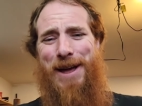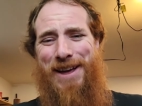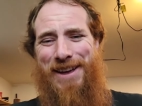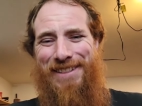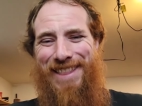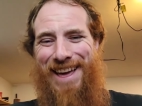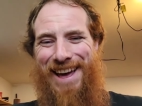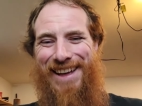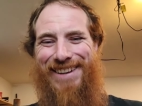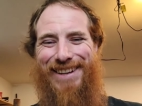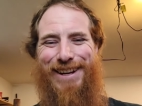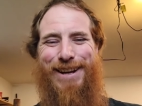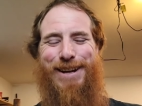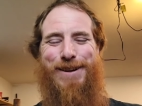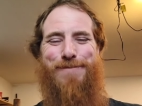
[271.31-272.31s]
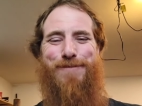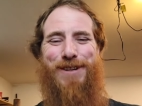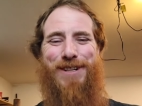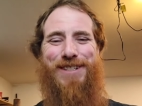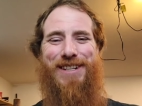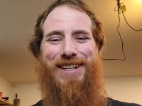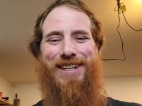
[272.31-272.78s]
say in that.
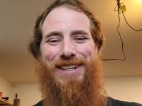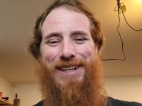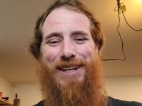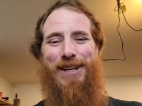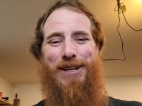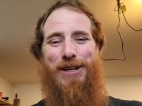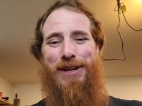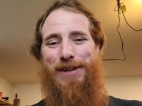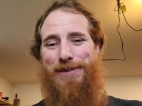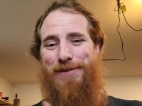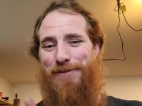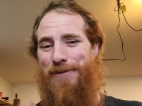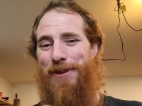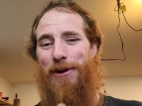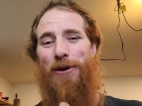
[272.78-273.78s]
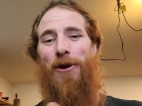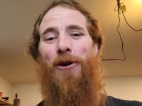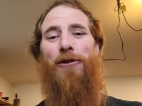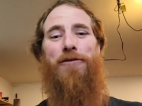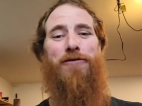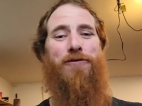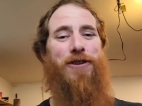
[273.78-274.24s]
But uh, they're
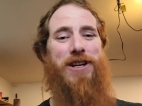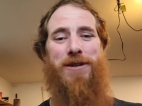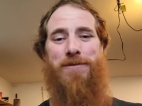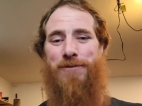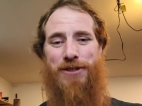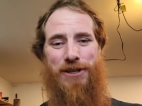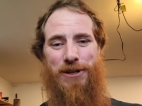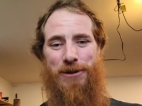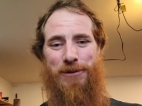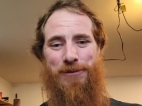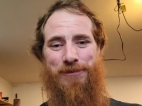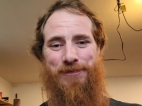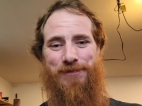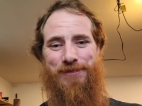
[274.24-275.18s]
all Friidom2.